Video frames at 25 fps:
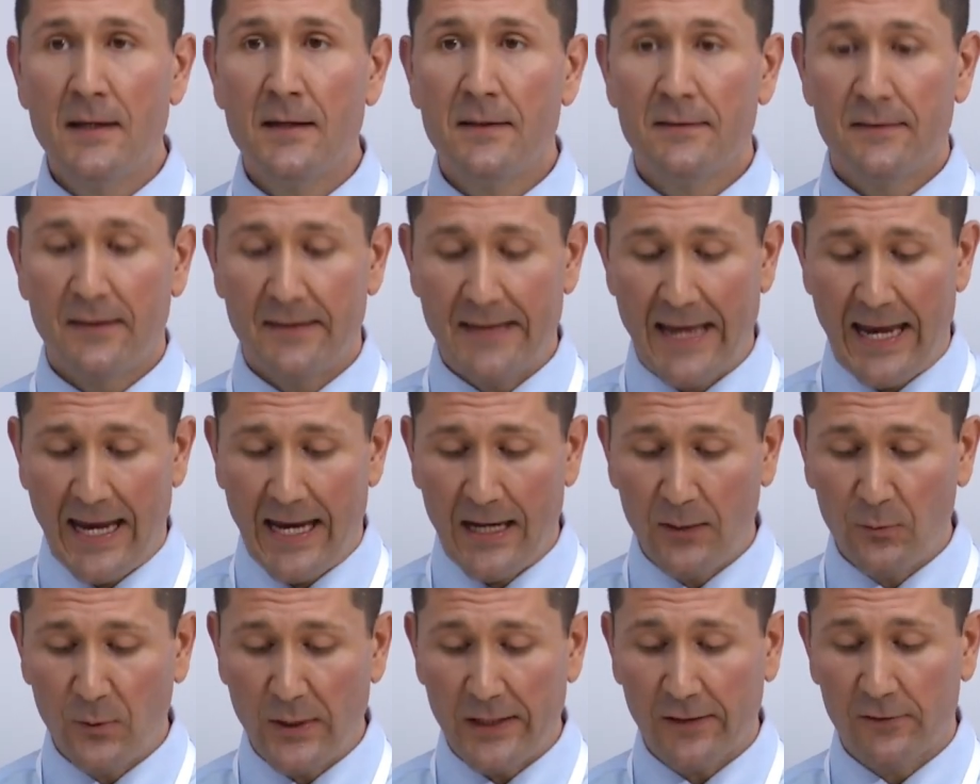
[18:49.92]
Today,
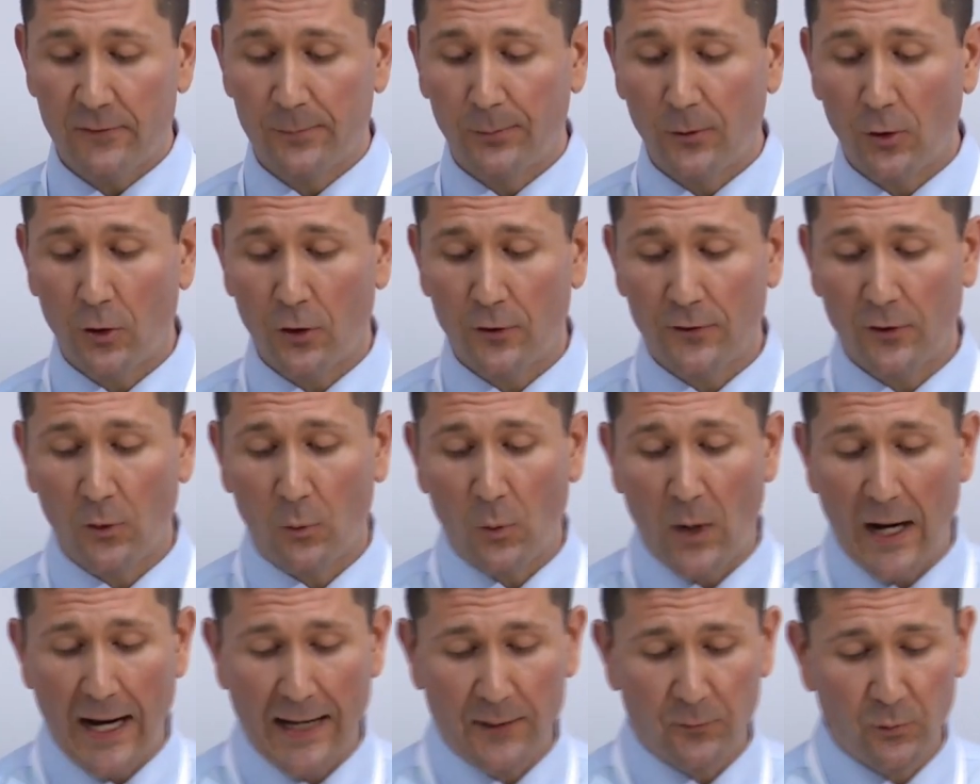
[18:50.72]
we explored the
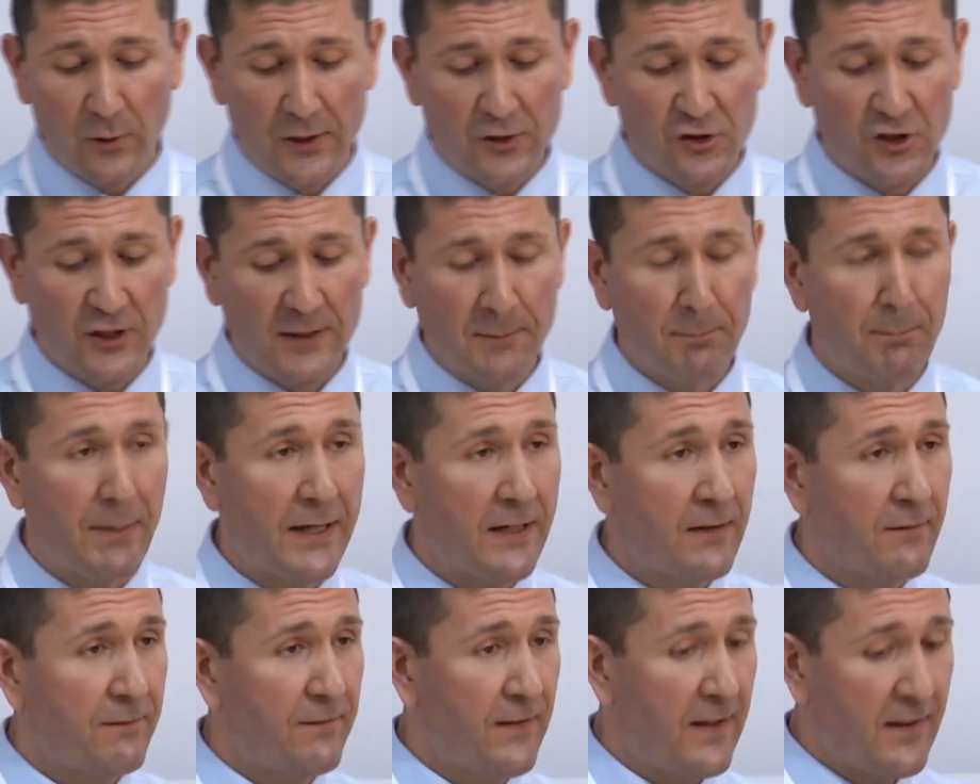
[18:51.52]
wide-reaching
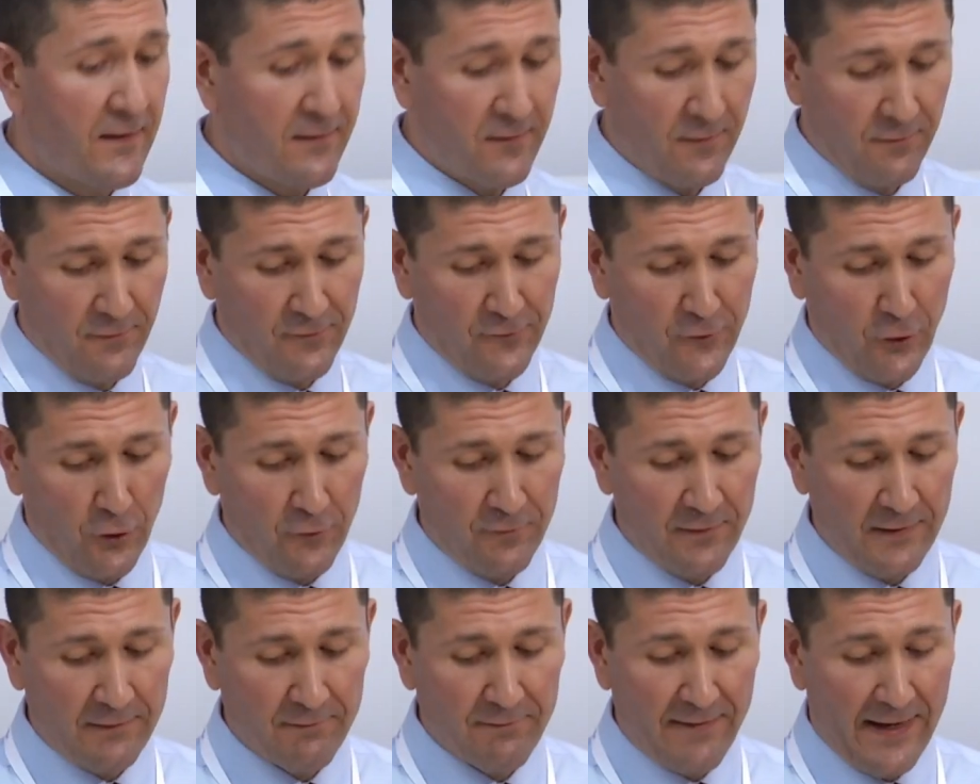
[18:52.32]
benefits of
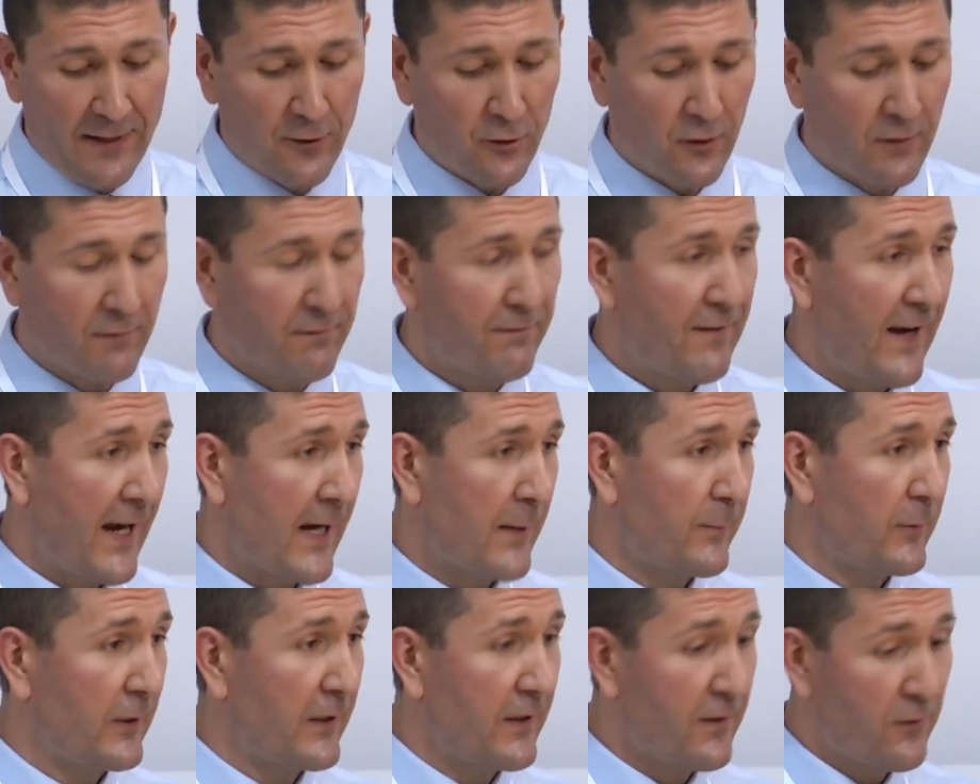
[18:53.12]
serving veteran
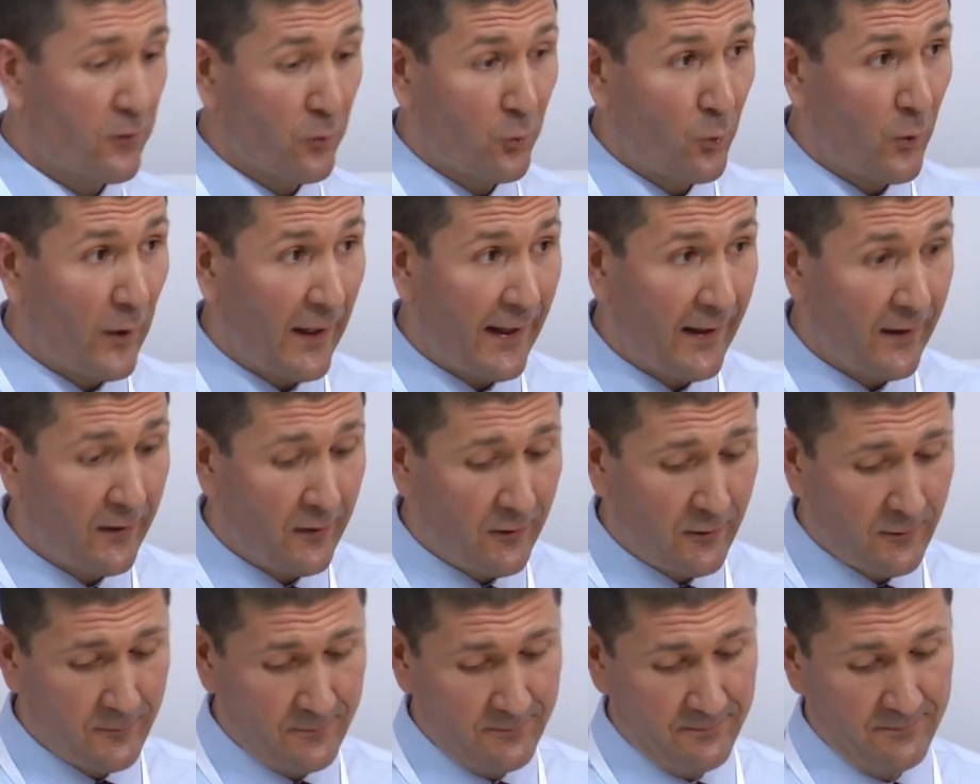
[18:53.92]
families
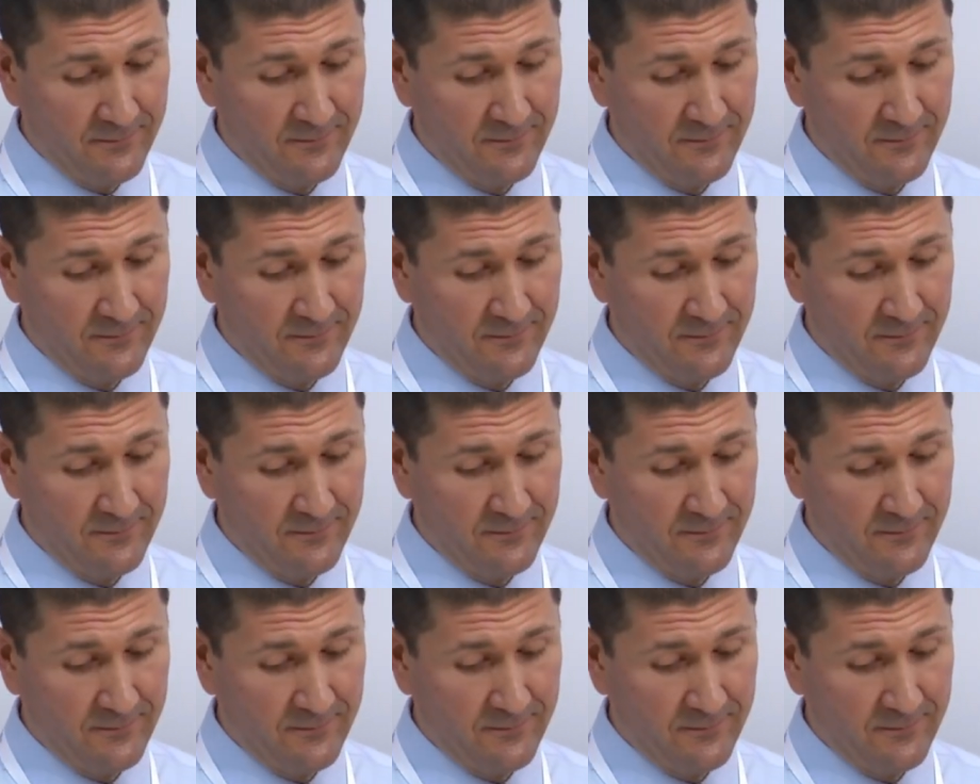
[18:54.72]
well,